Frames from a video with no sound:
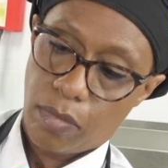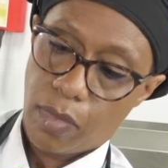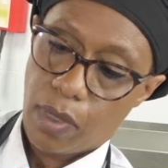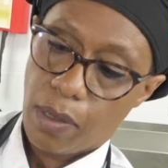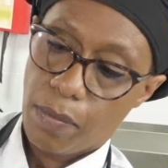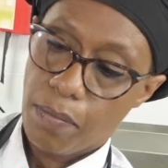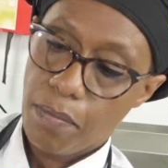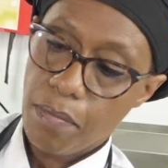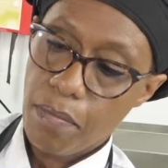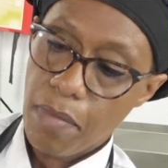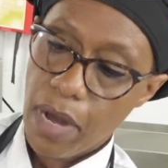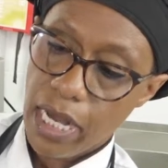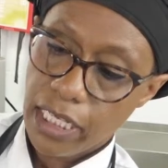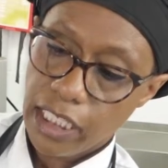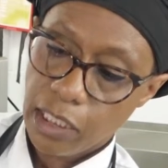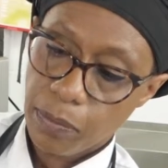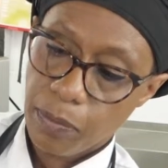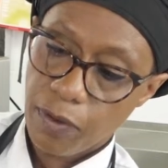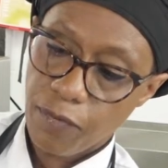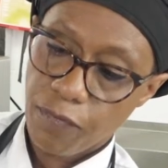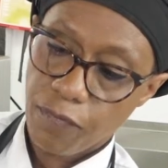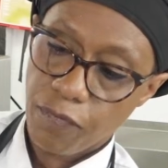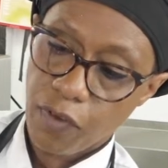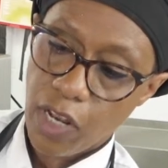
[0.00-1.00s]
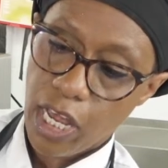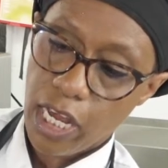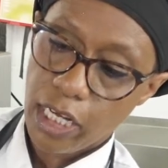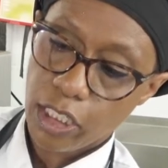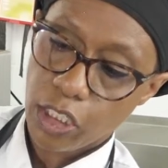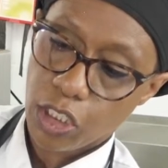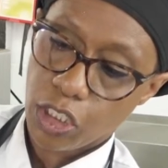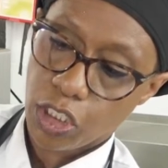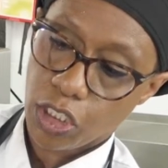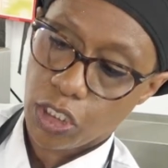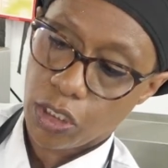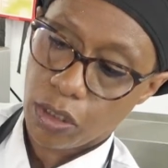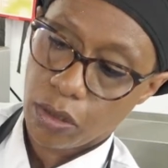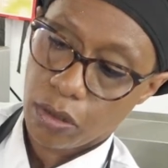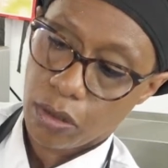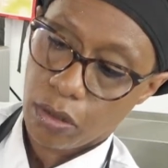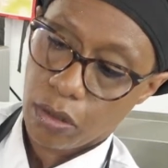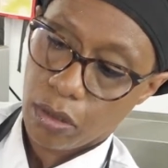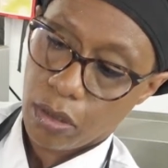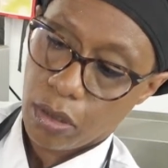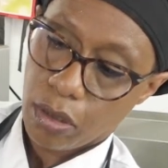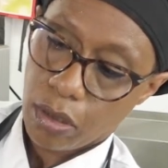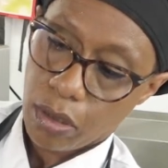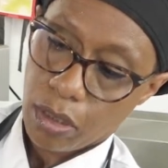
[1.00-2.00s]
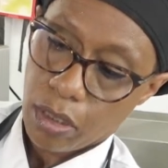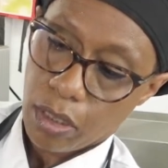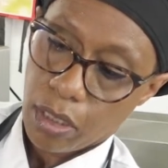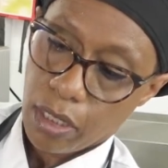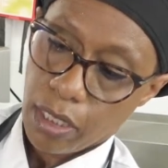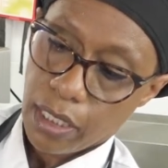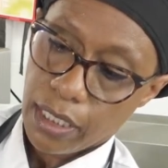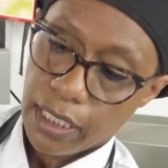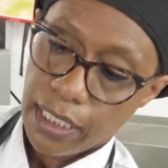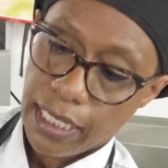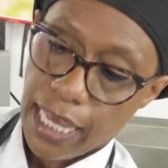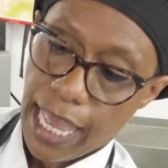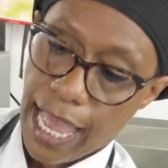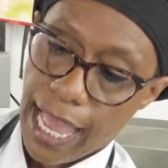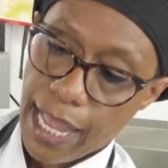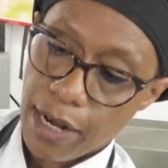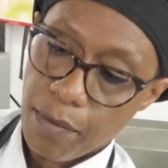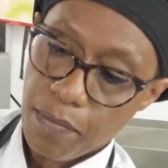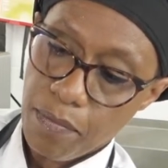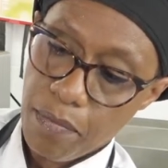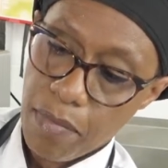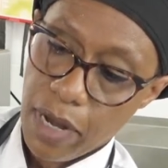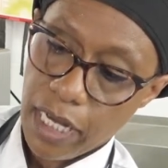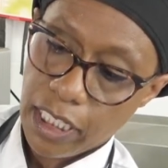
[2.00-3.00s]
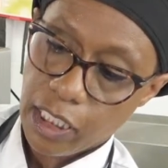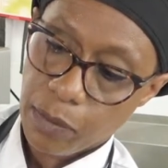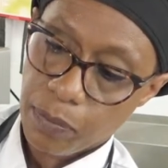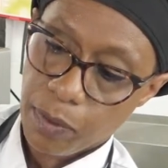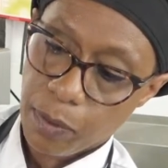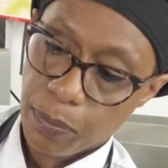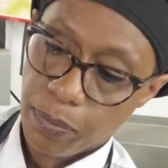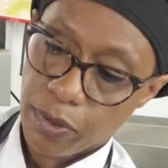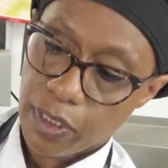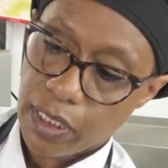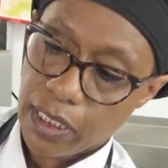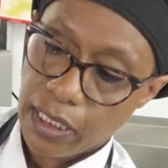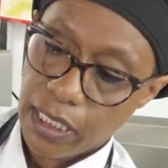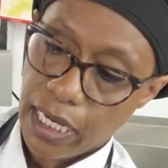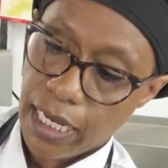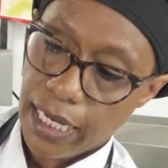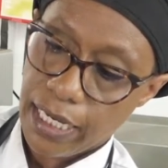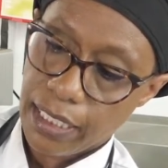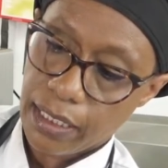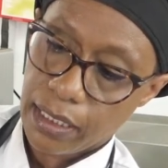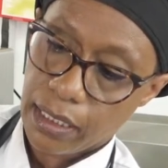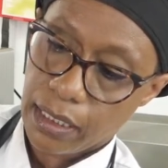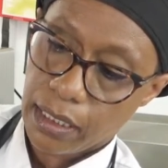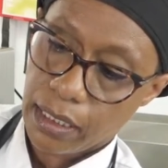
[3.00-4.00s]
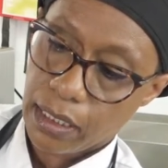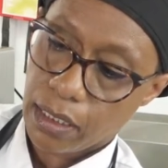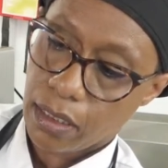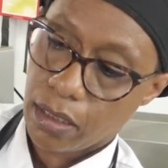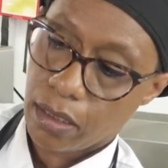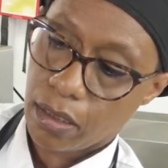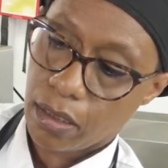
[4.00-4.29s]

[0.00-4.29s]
Must be flush. The end must be precise.